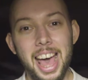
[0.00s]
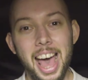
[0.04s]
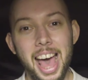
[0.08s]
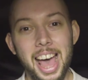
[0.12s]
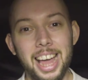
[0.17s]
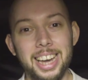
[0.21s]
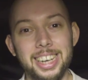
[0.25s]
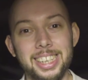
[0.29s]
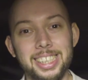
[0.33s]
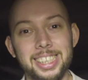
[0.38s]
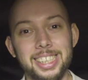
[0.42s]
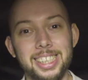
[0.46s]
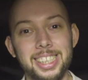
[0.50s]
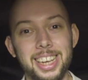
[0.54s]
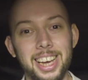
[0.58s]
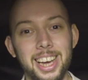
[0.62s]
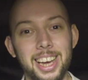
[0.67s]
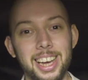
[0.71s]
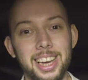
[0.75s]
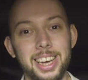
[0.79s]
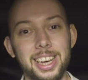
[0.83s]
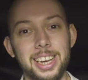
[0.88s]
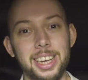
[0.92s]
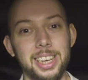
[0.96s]
and
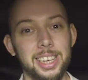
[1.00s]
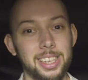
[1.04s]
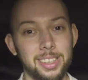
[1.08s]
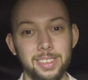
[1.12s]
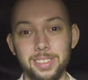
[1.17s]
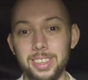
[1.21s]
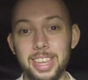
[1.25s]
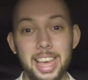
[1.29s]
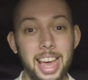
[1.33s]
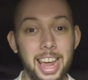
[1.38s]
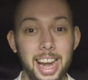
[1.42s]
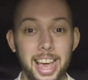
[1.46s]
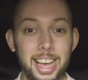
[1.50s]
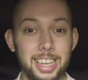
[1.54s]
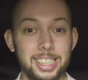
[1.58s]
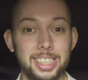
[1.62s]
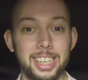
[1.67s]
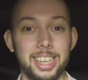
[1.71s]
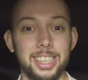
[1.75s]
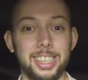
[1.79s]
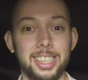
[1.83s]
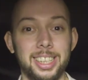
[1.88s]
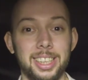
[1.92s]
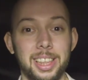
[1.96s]
get
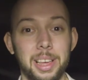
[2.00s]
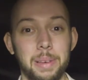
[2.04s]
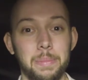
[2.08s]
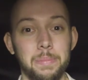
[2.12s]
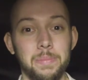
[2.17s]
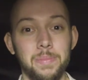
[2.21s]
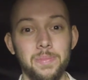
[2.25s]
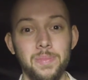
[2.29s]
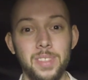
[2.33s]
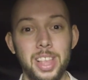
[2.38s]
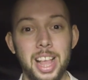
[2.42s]
access to them.